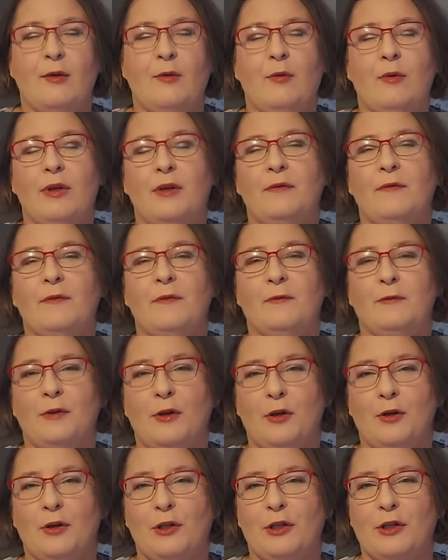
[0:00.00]
with
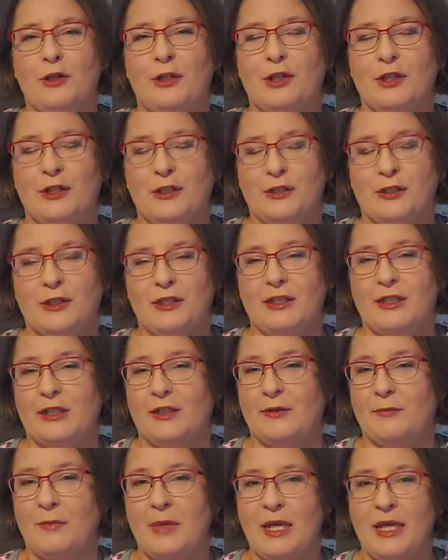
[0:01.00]
vloggers sharing
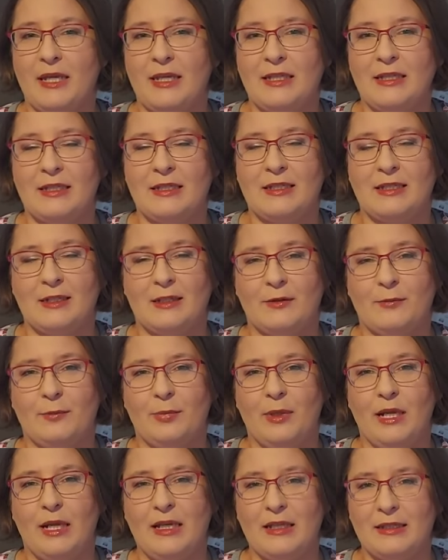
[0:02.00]
their makes, their
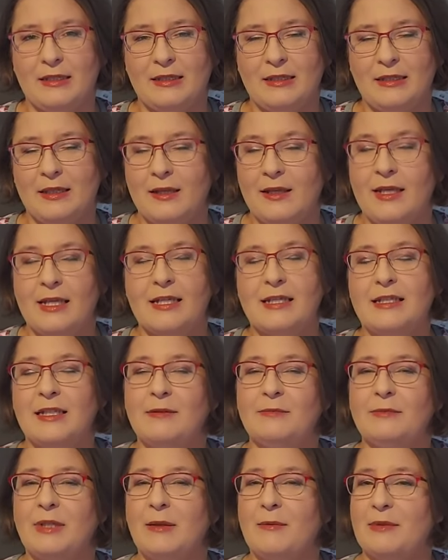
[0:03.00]
plans,
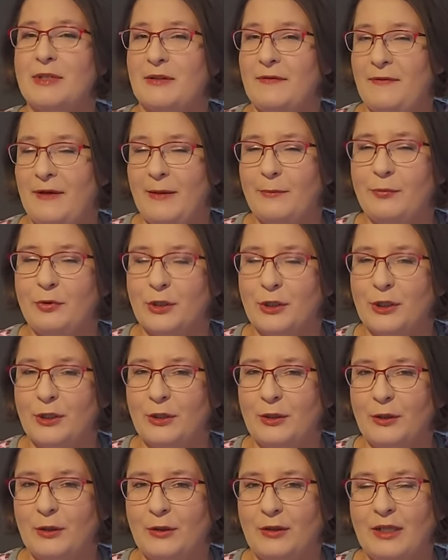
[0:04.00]
sometimes the fabric
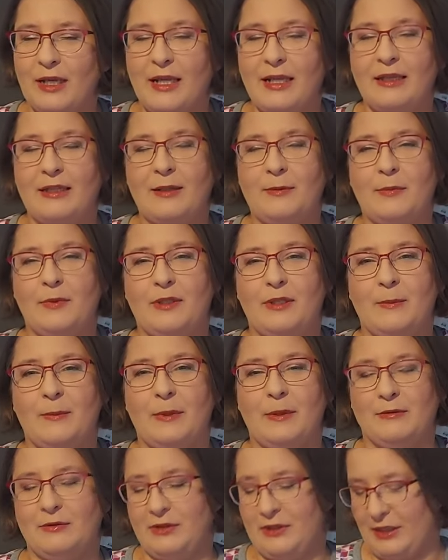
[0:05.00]
haul, and a bit
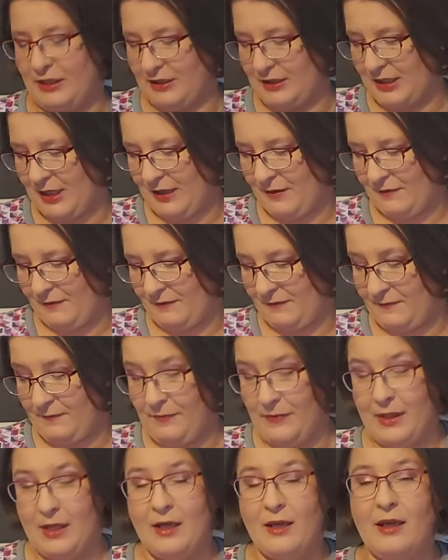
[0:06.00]
about their life,
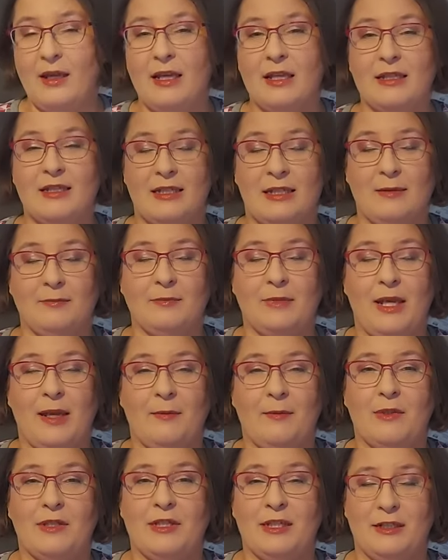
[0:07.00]
and
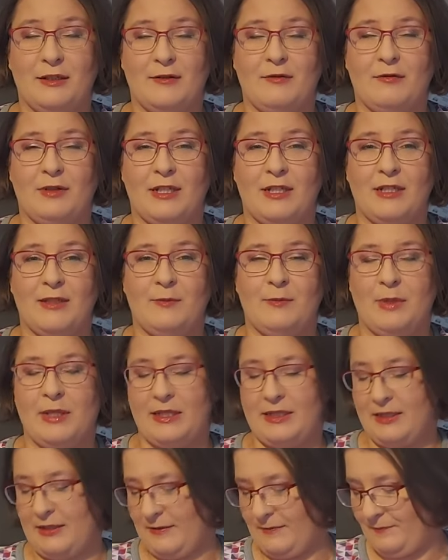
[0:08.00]
sometimes their crazy
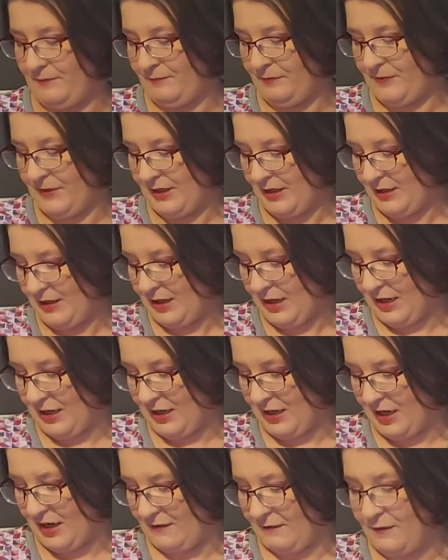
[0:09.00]
pets.
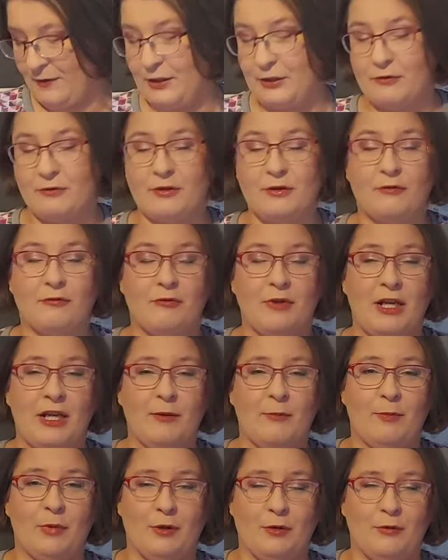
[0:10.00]
I have here
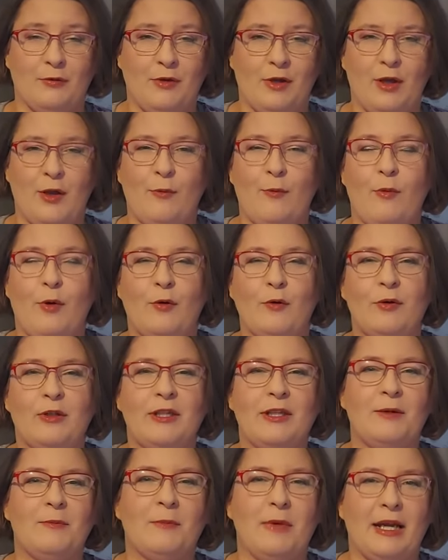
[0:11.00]
Rainbow
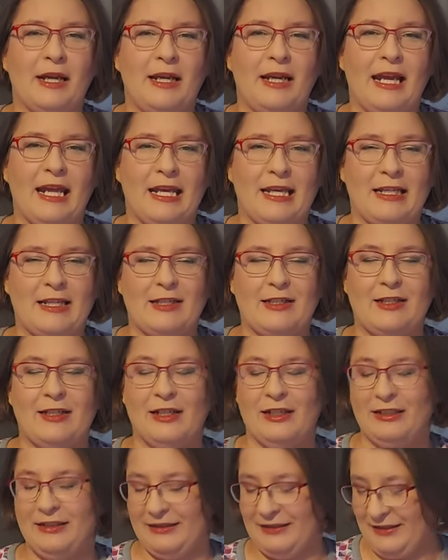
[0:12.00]
poking my legs
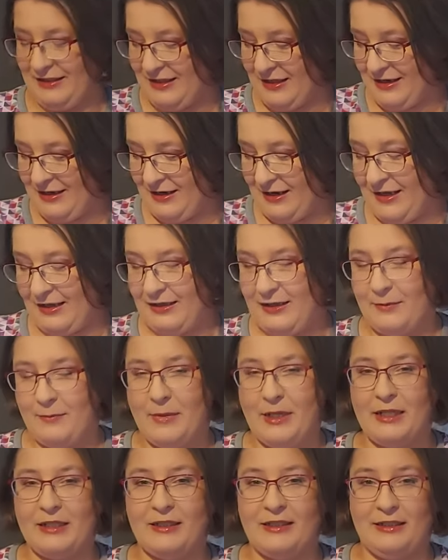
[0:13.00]
and
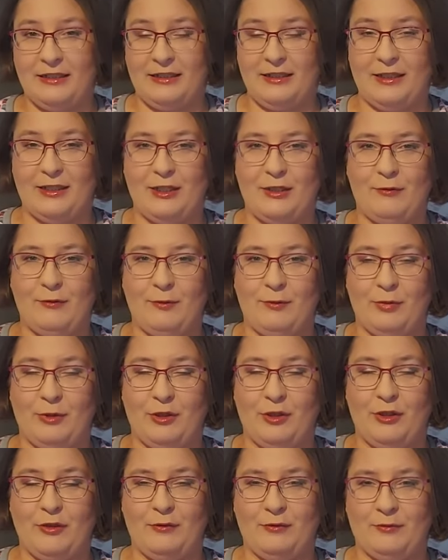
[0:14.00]
demanding that she would be
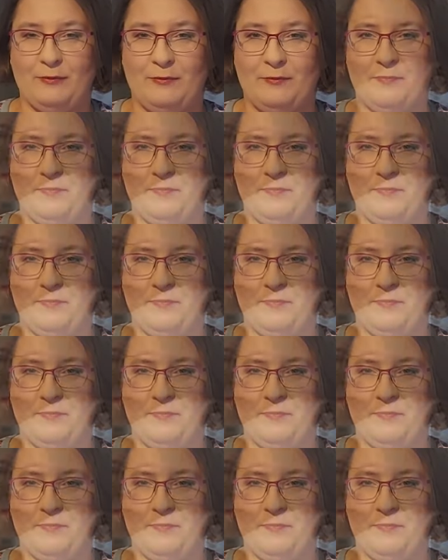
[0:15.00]
shown.